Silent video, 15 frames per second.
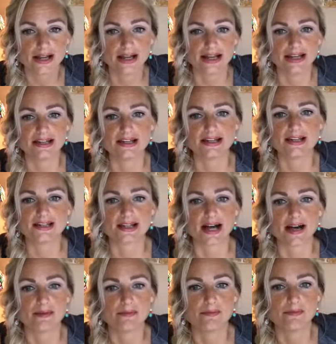is
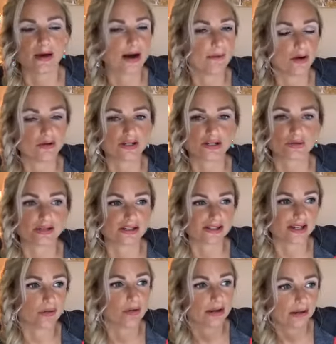i'm i'm always quick to say
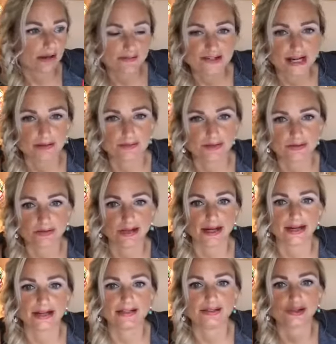well i don't have time to do that
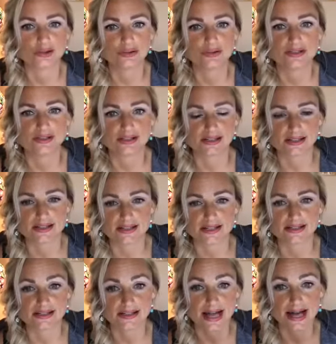and the truth is is that
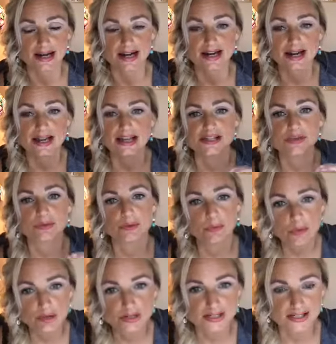that is a
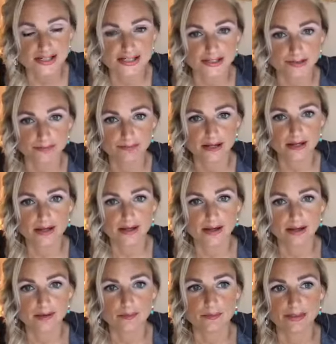reward system
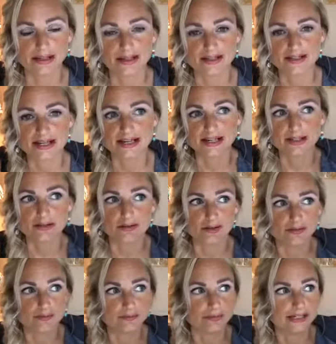because I can
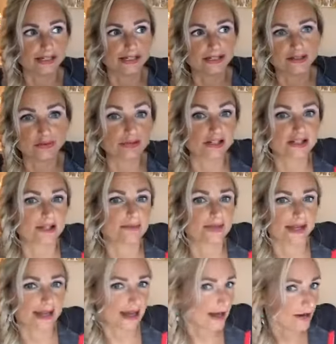be doing
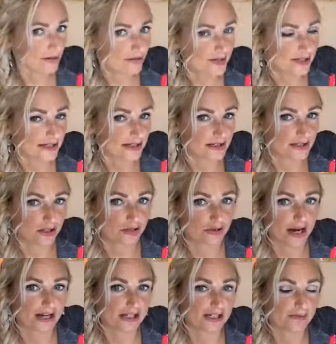something else that
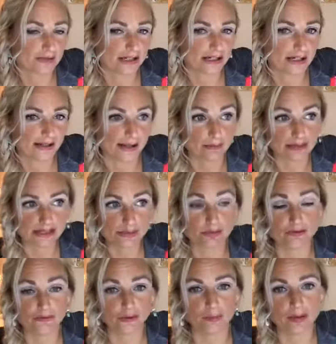distracts me, that makes me
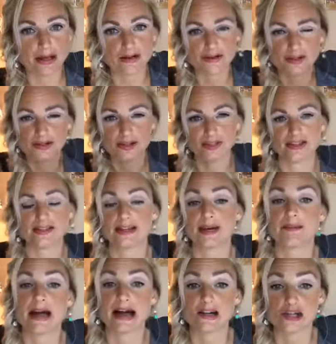feel better than the thing that I'm
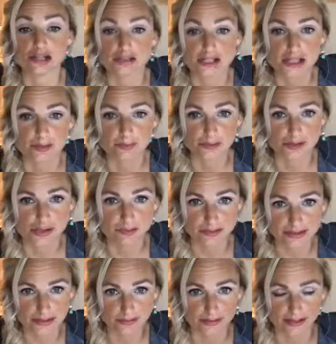actually supposed to be
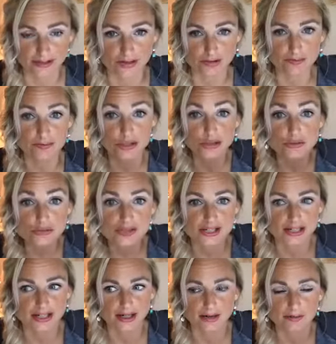doing. So I'm
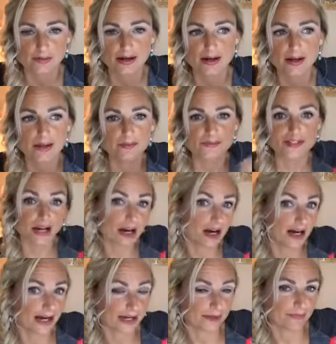using
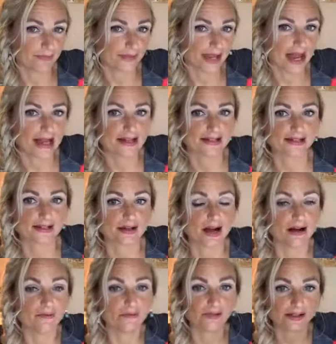time as
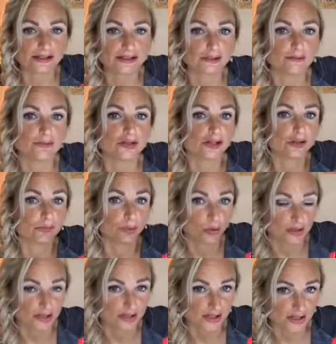a victim
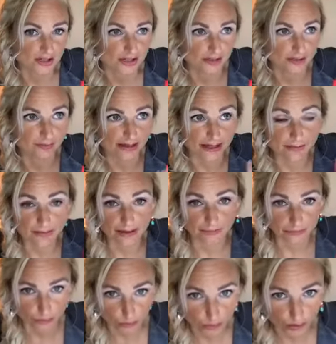support system in my
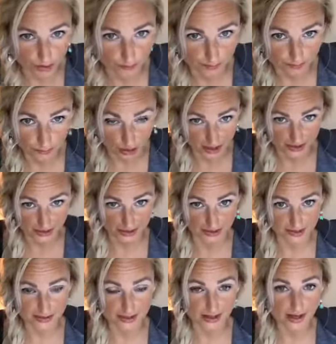reward
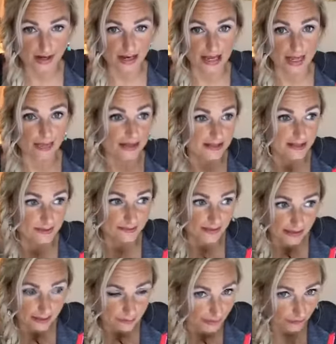process. And that's something
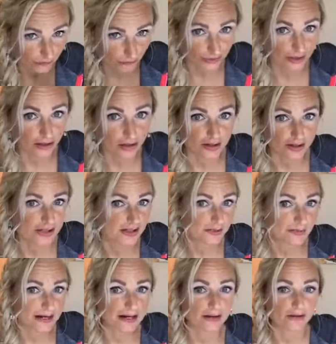I'm being very honest
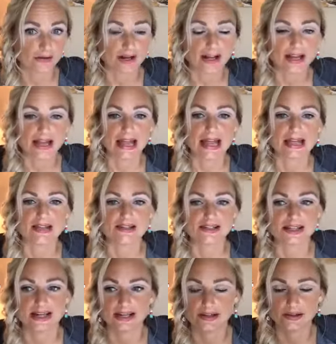about and
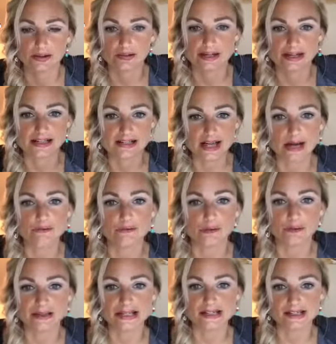saying, you know what, it's time for
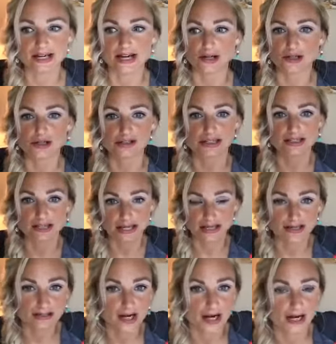me to actually take
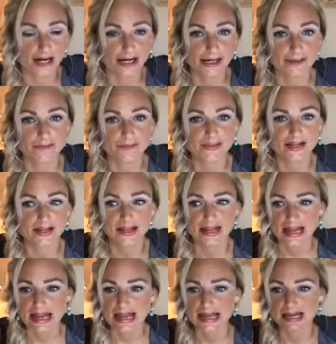time
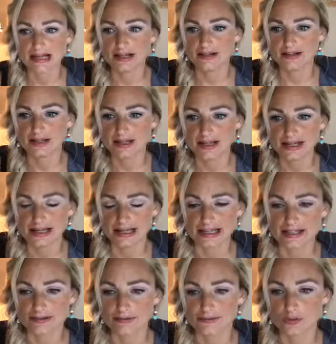and
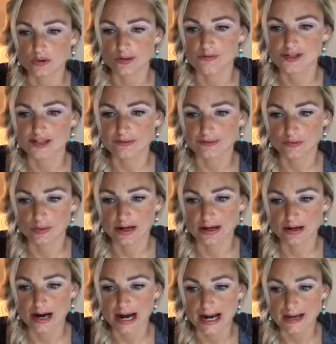in the forms of
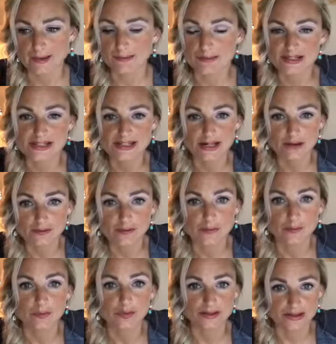where I am self
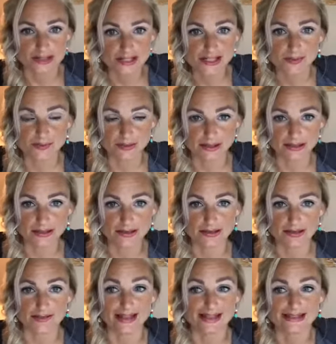disciplined
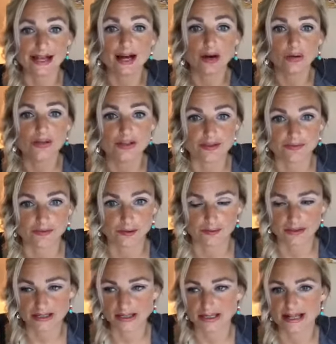that's healthy for
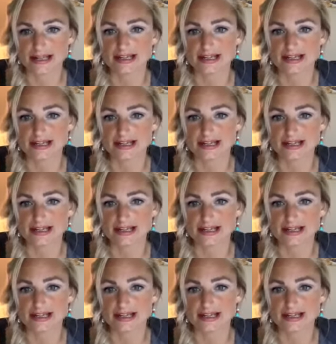me and